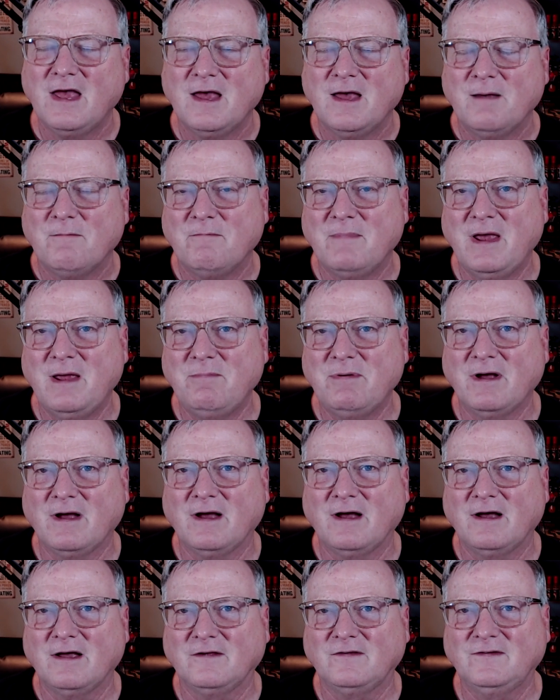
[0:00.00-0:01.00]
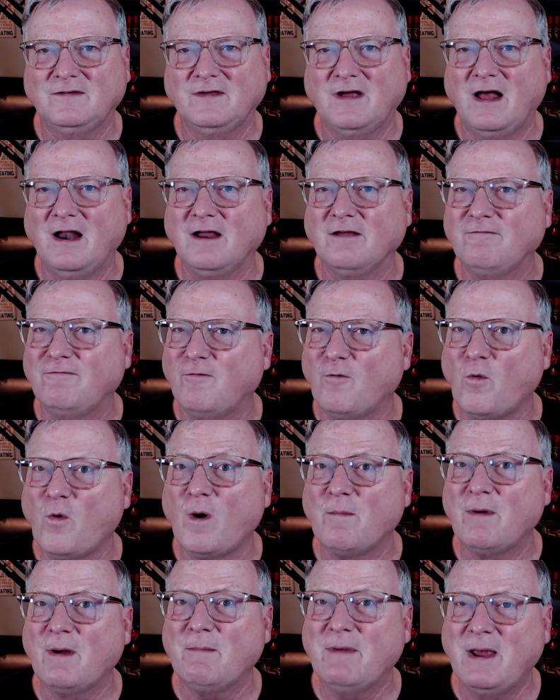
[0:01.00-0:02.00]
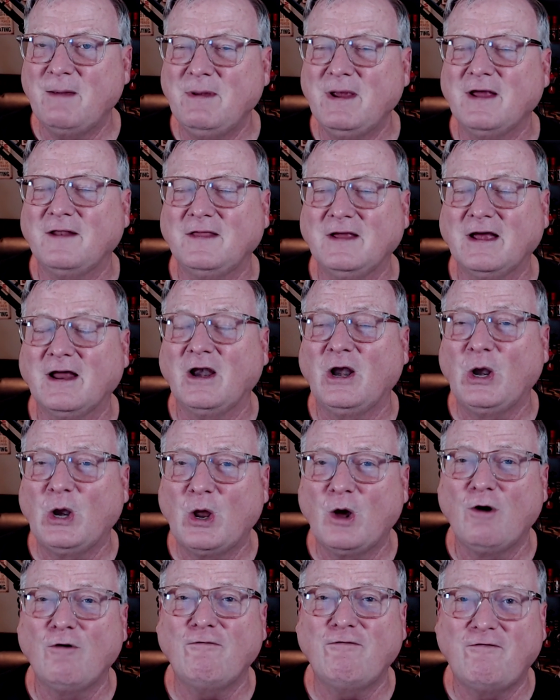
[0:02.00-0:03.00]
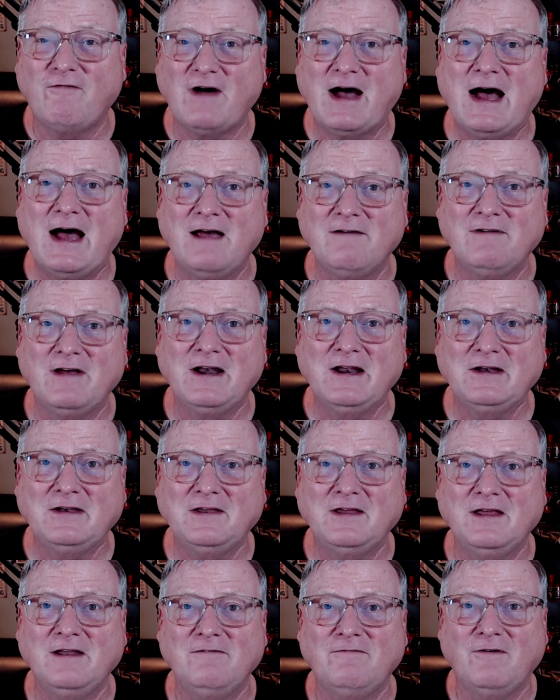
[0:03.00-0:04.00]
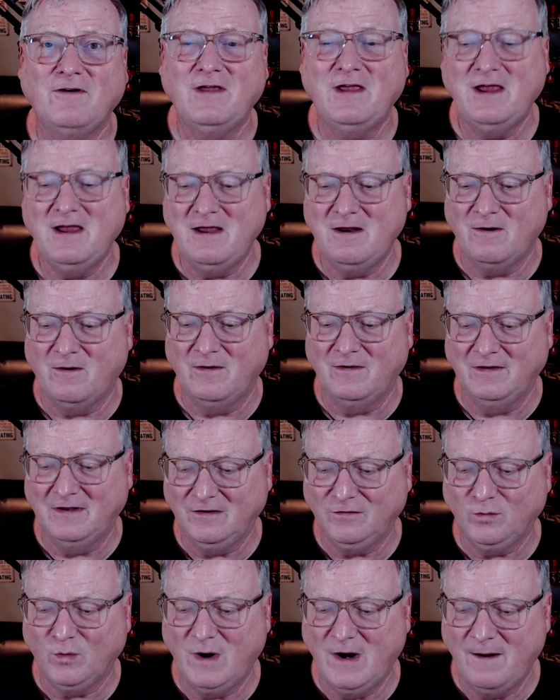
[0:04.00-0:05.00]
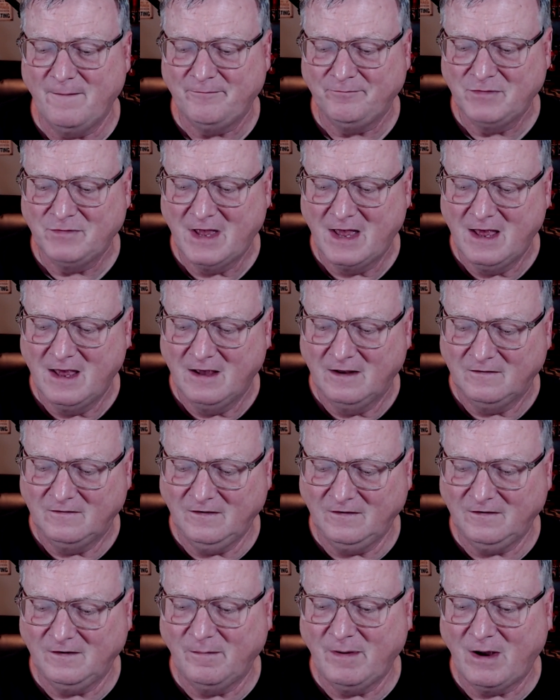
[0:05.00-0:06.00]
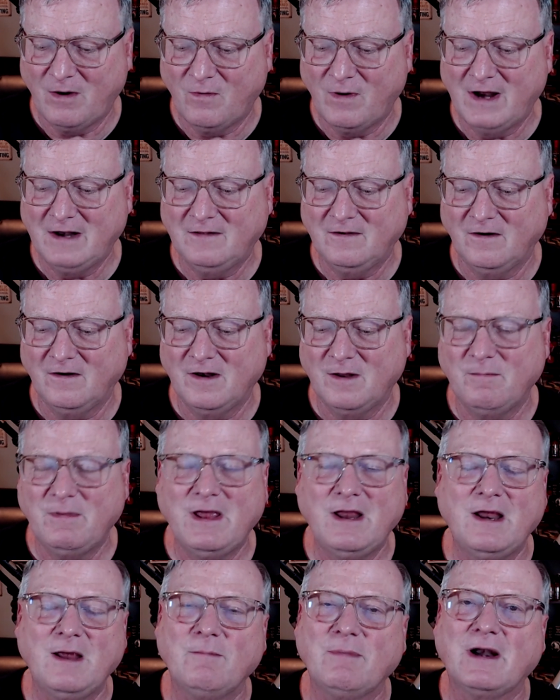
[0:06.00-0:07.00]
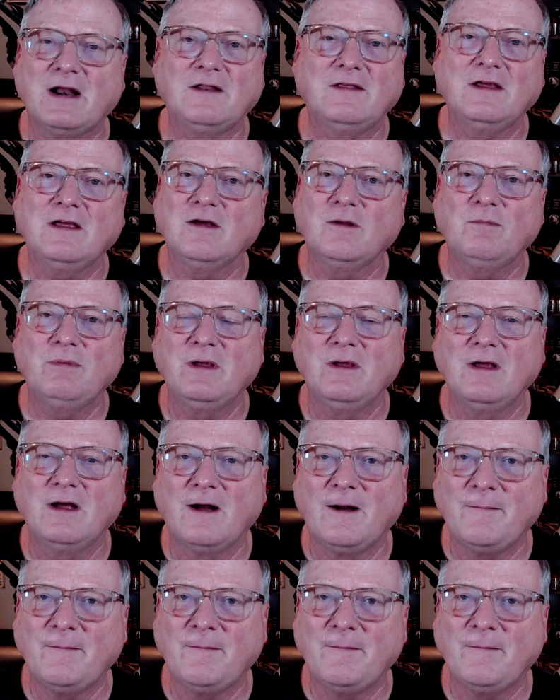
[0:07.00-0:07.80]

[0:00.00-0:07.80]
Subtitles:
maybe a solid 4, but maybe I think a low 5 out of 10 for heat on this one. Just about right there in the medium, but I think it'd be